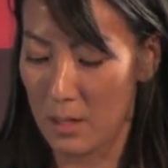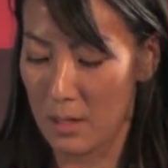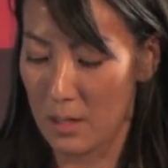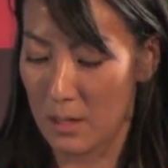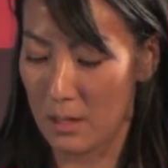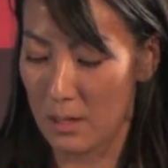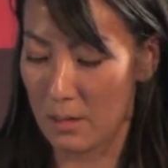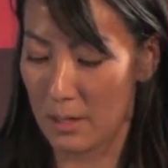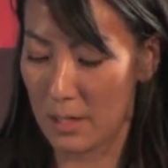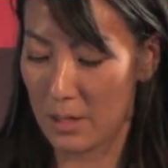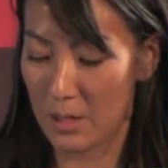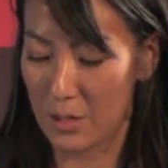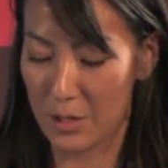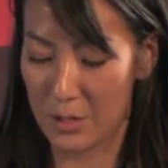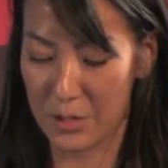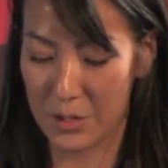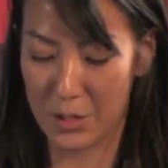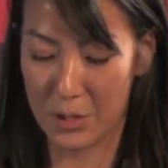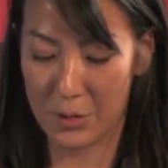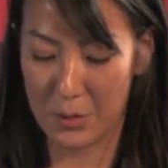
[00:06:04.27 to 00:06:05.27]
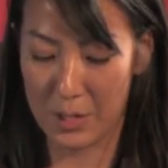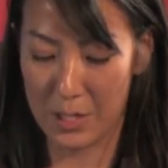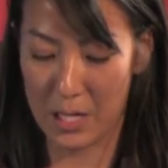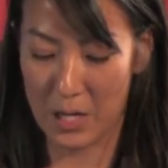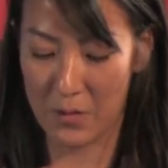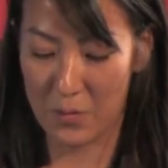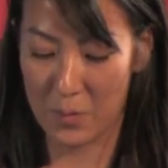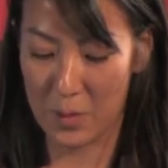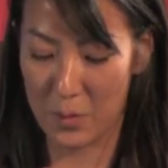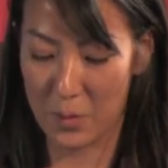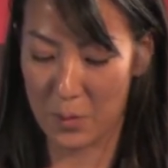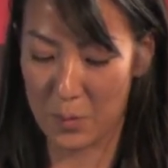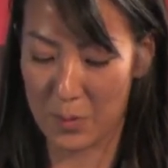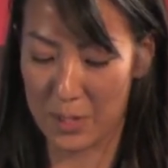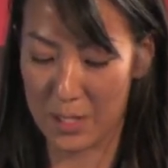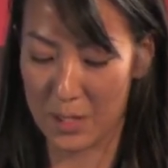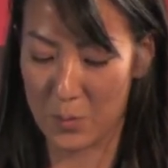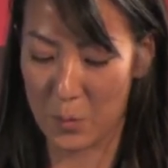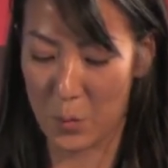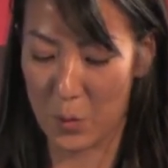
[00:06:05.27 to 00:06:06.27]
In later years, the Korean alphabet
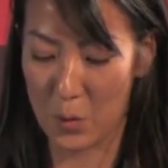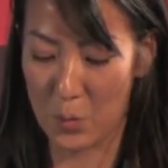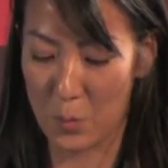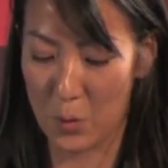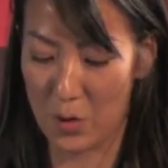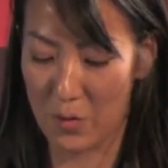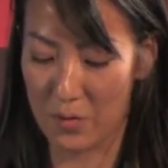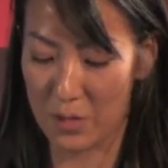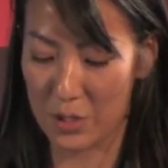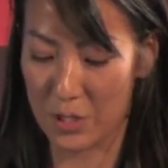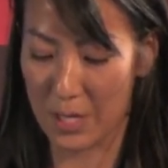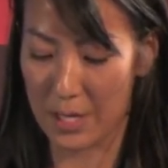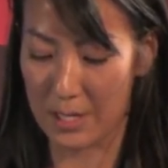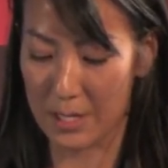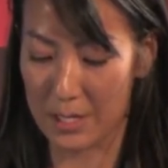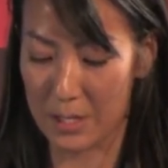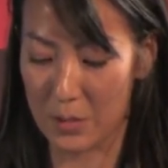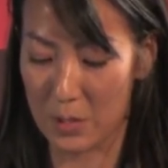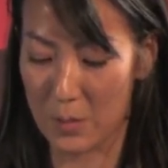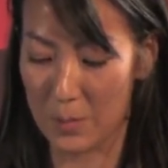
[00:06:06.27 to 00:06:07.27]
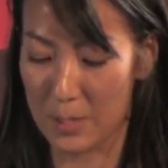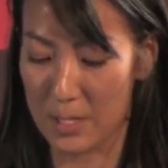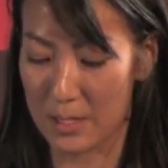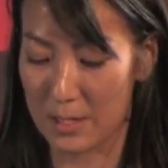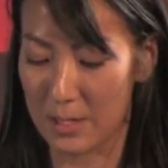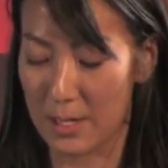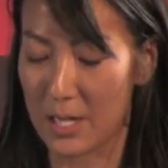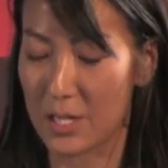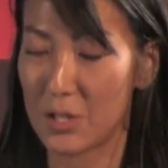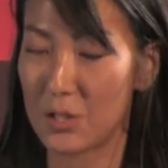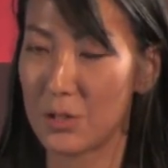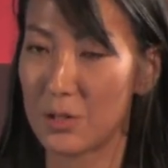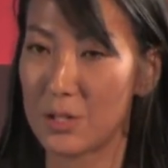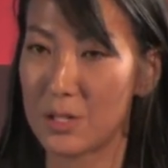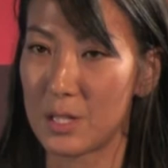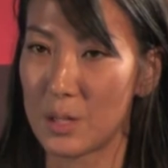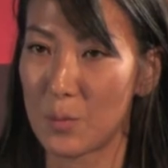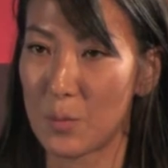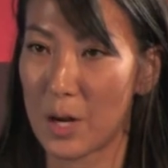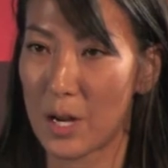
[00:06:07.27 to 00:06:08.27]
replaced more and more of the Chinese script as
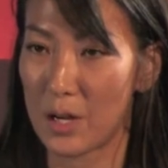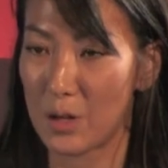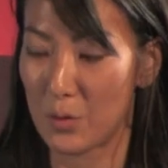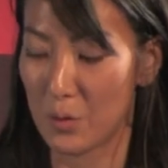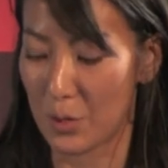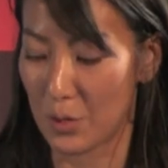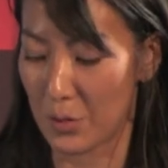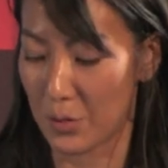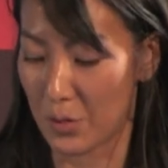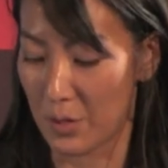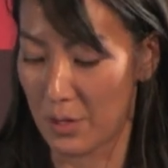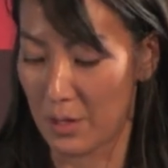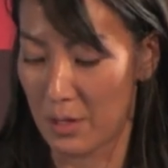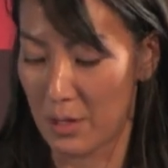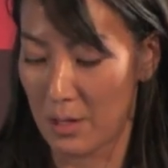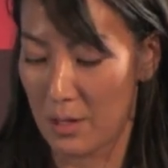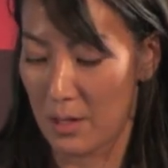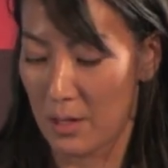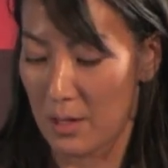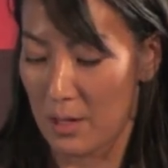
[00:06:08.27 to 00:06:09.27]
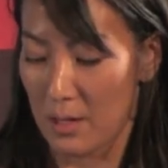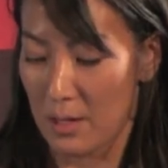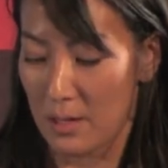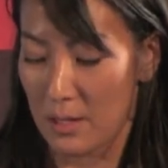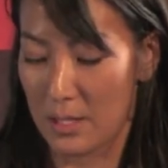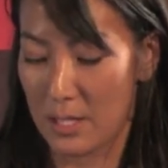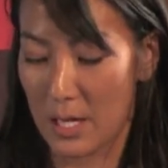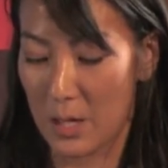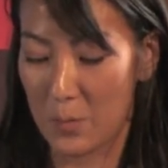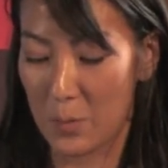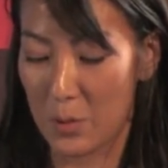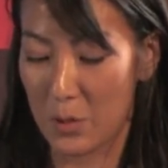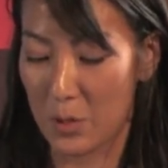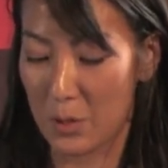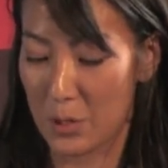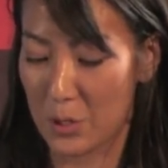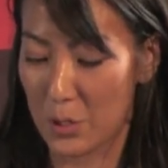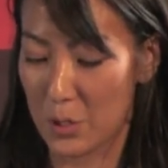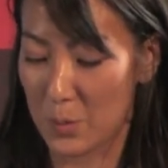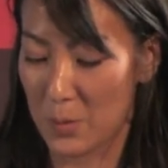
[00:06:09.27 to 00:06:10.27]
nationalistic pride grew. The type below
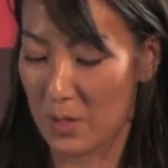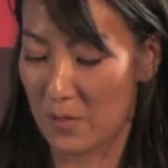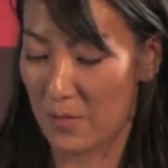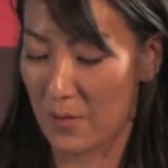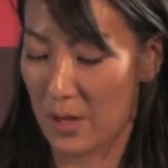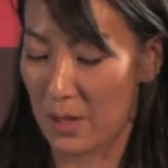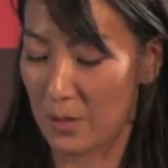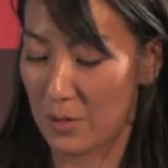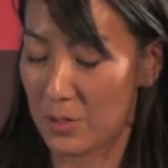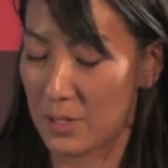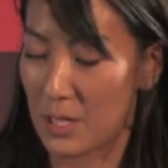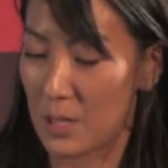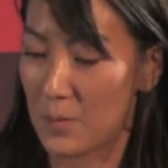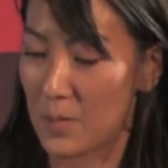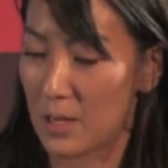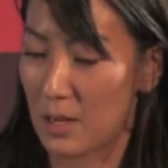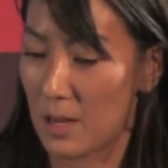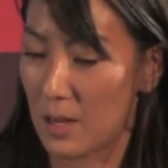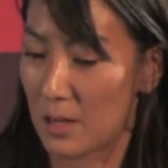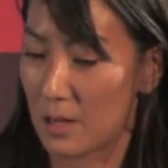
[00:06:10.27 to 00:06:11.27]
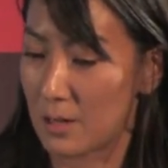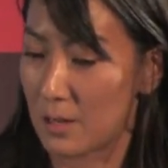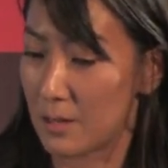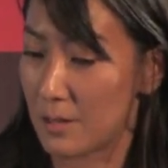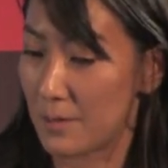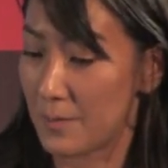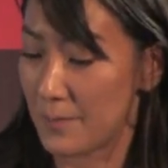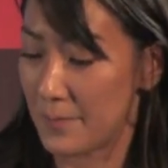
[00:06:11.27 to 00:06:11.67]
shows my father's name in Hangul.